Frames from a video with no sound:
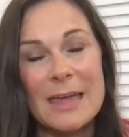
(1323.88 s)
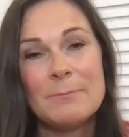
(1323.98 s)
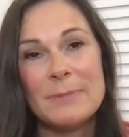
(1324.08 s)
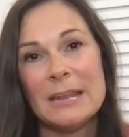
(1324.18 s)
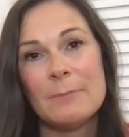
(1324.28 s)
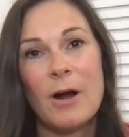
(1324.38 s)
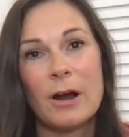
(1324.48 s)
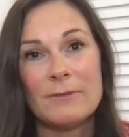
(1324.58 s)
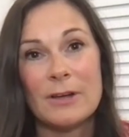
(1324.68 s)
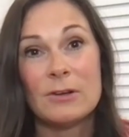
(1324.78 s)
and being a
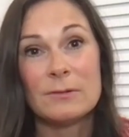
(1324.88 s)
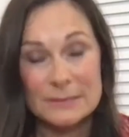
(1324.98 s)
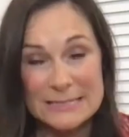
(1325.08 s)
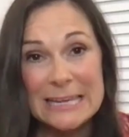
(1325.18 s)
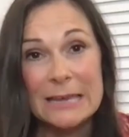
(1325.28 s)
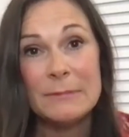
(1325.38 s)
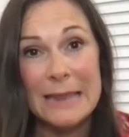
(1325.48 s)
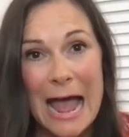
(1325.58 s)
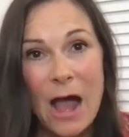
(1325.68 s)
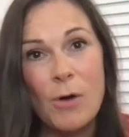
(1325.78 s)
part of a team
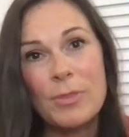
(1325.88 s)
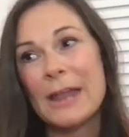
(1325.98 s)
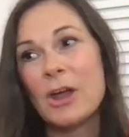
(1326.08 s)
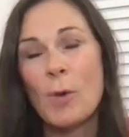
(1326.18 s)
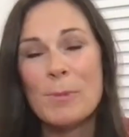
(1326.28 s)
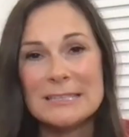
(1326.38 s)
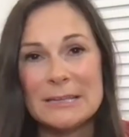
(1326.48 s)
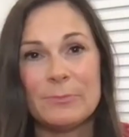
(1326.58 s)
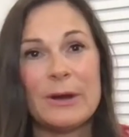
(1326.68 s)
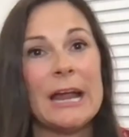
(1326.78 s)
now that opens
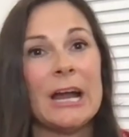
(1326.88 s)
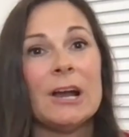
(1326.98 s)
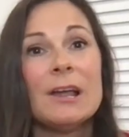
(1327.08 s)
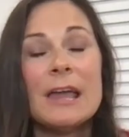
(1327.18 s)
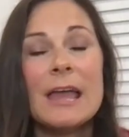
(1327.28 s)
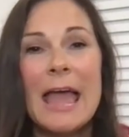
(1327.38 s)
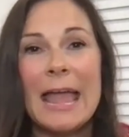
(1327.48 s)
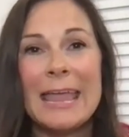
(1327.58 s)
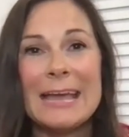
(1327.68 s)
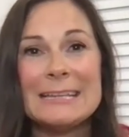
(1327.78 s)
in prayer
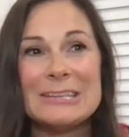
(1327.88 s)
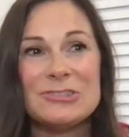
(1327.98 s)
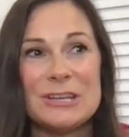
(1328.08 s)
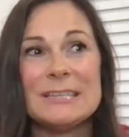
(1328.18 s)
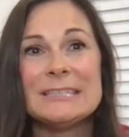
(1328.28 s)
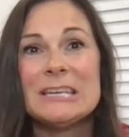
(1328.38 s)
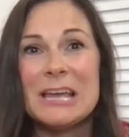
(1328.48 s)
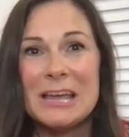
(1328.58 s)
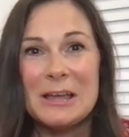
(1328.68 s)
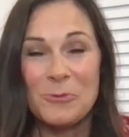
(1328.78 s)
and just
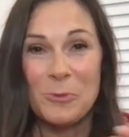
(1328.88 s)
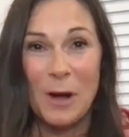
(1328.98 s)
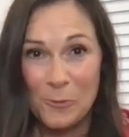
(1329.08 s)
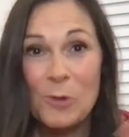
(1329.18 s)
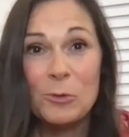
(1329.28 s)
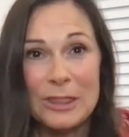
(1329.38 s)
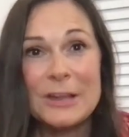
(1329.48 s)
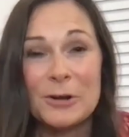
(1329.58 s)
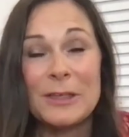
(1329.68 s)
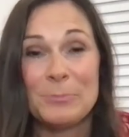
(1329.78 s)
will
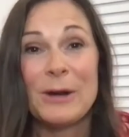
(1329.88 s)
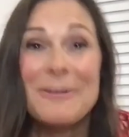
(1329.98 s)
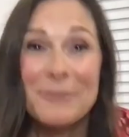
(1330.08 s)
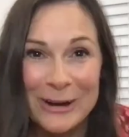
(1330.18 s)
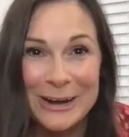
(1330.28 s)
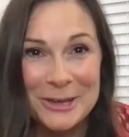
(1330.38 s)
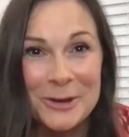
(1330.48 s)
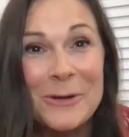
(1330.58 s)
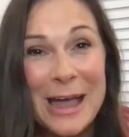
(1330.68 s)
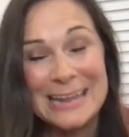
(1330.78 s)
literally pray for
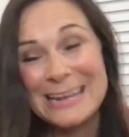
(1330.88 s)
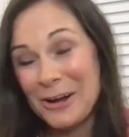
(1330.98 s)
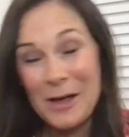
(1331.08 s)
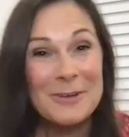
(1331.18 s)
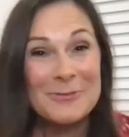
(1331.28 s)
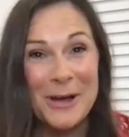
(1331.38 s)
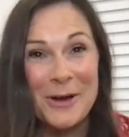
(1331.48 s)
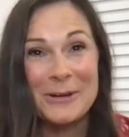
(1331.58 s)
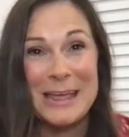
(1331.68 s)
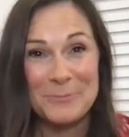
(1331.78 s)
you and get on the
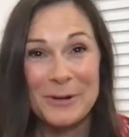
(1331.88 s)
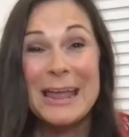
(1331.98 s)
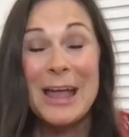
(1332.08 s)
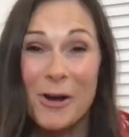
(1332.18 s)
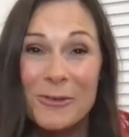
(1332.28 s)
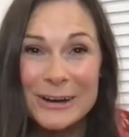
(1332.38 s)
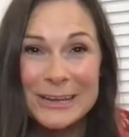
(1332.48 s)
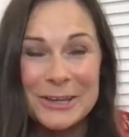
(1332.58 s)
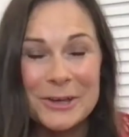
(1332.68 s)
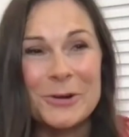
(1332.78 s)
phone and pray over
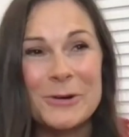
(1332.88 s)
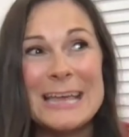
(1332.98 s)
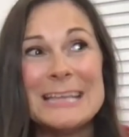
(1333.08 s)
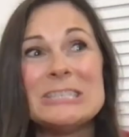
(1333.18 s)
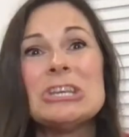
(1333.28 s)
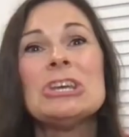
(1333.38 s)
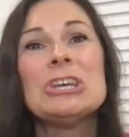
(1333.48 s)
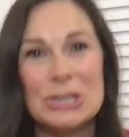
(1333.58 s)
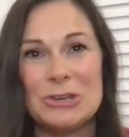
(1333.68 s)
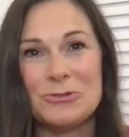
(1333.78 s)
you is
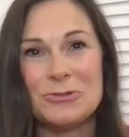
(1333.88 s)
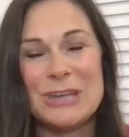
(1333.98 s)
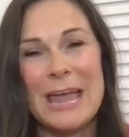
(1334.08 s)
huge.